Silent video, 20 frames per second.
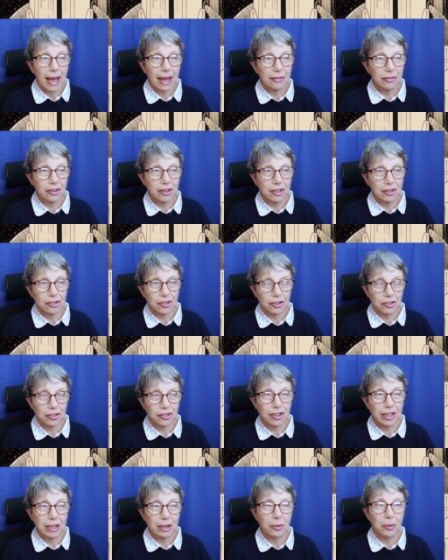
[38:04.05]
And these are
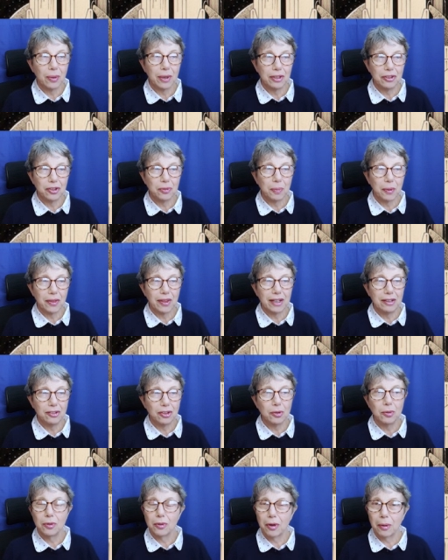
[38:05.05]
sequins, but they
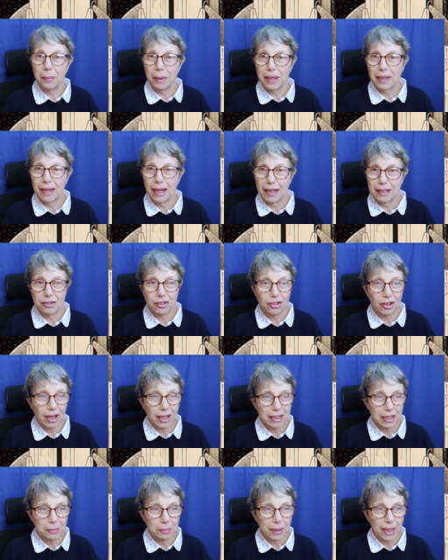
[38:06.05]
do look a bit like
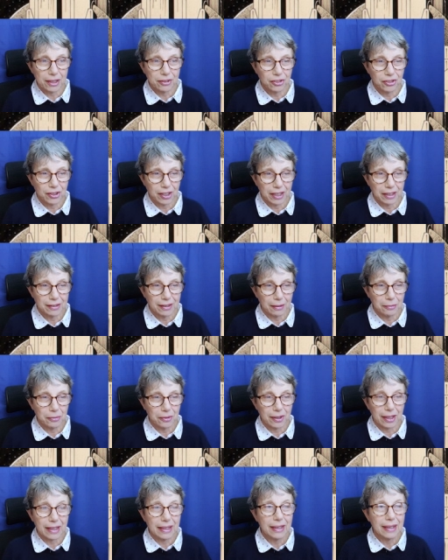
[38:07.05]
shiny plastic,
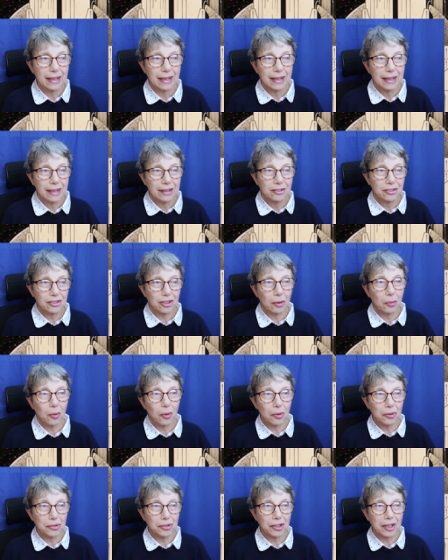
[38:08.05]
don't they?
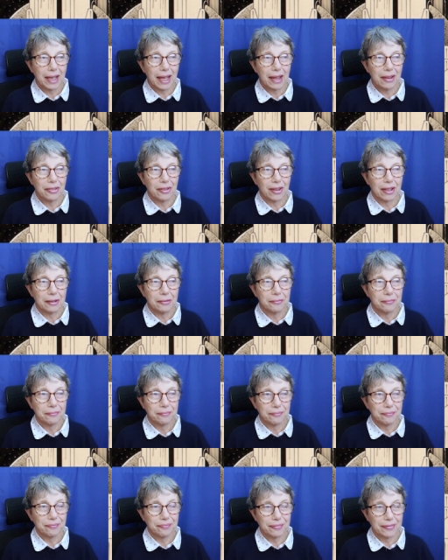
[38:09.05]
So altogether,
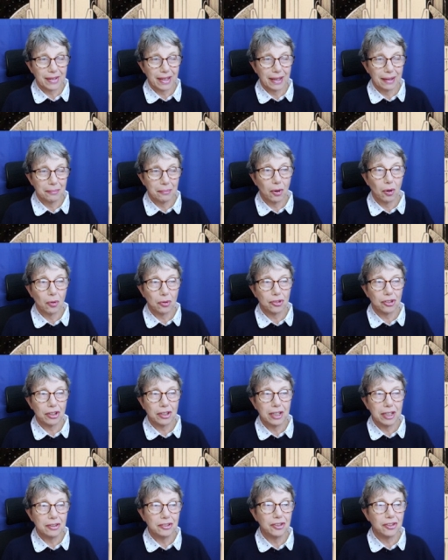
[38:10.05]
um, all
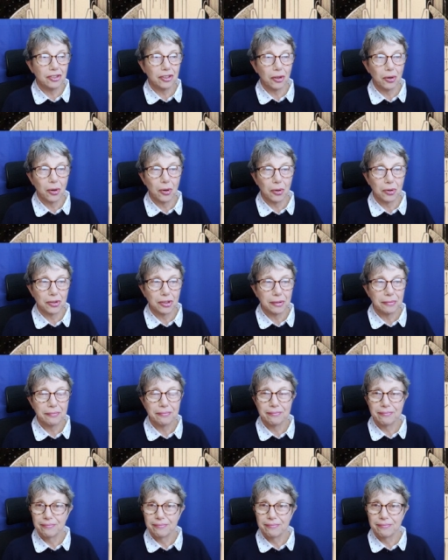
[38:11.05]
she needs is a hood.